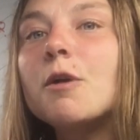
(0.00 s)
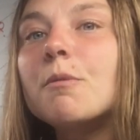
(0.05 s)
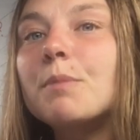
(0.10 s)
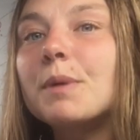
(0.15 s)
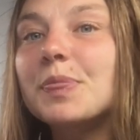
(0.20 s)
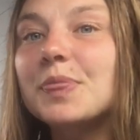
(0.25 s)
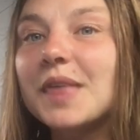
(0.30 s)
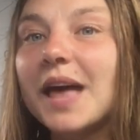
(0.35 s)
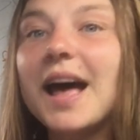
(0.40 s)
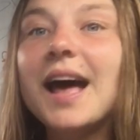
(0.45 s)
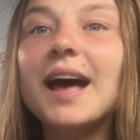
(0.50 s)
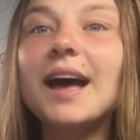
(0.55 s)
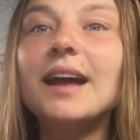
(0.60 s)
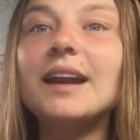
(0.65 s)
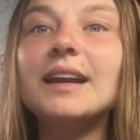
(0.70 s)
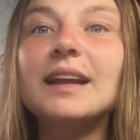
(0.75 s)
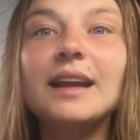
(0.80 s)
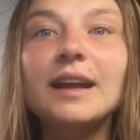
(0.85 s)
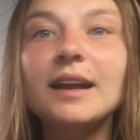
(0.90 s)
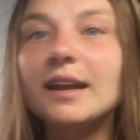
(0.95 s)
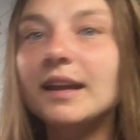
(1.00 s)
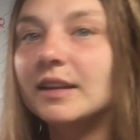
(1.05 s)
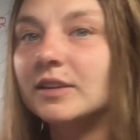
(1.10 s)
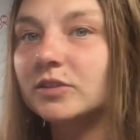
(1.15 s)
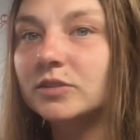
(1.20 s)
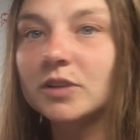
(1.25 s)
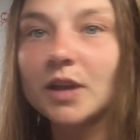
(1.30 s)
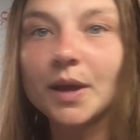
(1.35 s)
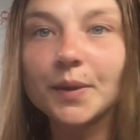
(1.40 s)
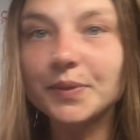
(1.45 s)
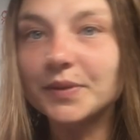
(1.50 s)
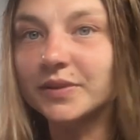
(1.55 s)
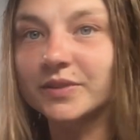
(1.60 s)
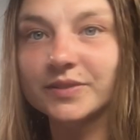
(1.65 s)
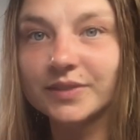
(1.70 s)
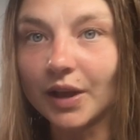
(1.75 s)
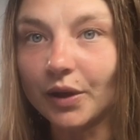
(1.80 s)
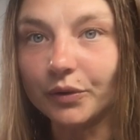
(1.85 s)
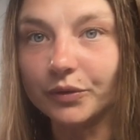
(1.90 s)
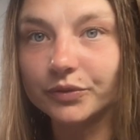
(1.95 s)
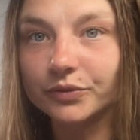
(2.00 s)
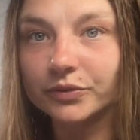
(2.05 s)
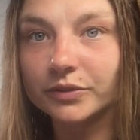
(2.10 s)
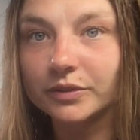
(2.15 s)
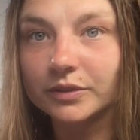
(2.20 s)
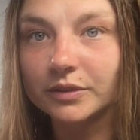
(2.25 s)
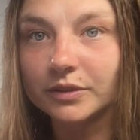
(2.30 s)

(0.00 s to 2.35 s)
But that is not the self,